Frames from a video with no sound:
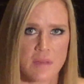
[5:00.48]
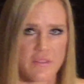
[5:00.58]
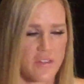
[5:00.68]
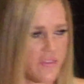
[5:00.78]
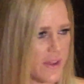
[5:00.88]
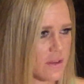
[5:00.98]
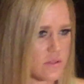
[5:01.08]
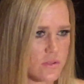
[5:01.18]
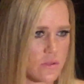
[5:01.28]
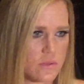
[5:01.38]
every
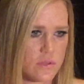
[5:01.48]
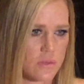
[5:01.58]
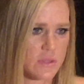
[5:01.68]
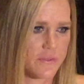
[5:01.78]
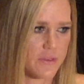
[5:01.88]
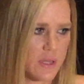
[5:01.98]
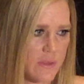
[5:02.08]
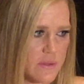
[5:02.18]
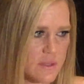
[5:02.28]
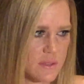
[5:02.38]
fighter's so different,
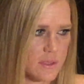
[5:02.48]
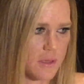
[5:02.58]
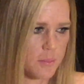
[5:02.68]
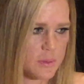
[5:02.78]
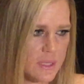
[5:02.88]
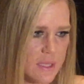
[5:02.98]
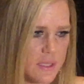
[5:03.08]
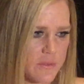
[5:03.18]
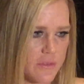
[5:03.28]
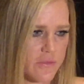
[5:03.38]
and this is a completely
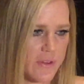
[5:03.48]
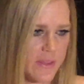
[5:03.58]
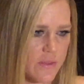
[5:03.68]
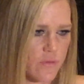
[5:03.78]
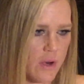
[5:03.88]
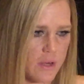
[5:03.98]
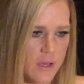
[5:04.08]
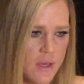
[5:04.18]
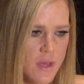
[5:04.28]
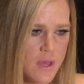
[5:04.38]
different fight than
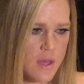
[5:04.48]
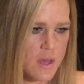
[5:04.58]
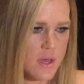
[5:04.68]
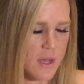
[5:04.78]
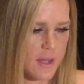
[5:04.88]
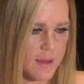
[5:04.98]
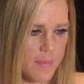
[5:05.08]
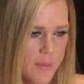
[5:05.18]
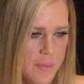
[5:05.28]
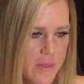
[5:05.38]
Ronda.
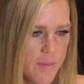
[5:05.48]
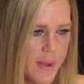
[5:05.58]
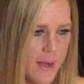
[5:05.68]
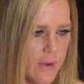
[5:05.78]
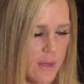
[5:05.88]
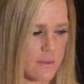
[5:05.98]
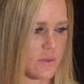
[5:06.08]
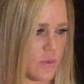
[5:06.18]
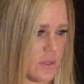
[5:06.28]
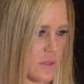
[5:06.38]
I mean, their
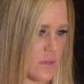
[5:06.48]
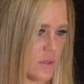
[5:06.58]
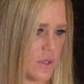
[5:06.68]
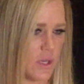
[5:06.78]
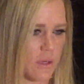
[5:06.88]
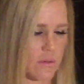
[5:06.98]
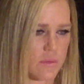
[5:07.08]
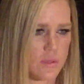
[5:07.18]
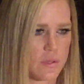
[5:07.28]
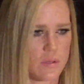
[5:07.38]
backgrounds, one's, you know,
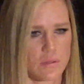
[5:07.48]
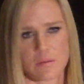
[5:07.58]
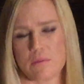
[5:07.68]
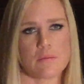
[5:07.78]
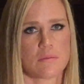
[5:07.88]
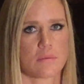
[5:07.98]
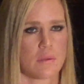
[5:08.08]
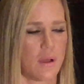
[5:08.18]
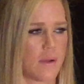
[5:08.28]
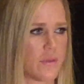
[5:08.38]

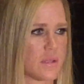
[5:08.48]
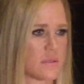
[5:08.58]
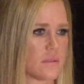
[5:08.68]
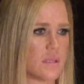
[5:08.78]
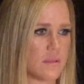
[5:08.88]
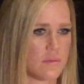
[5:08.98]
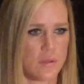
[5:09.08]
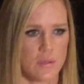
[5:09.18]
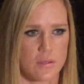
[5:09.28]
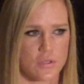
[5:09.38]
obviously
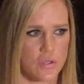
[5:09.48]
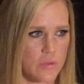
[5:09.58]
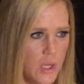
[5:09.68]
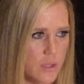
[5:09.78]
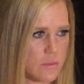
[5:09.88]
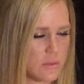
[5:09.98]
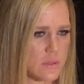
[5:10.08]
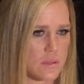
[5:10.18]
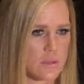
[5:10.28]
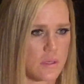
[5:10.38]
judo
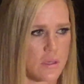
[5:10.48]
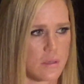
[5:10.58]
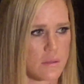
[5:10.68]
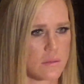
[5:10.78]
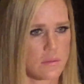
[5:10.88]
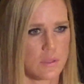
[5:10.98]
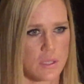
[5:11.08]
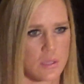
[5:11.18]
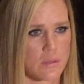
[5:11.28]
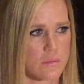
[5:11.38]
is a long, you
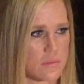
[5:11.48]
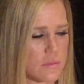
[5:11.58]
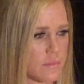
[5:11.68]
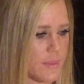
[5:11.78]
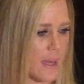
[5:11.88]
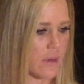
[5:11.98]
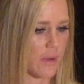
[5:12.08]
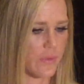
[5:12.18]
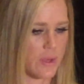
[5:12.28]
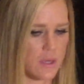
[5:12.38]
know,
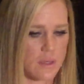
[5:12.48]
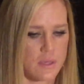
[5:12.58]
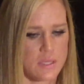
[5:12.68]
background there,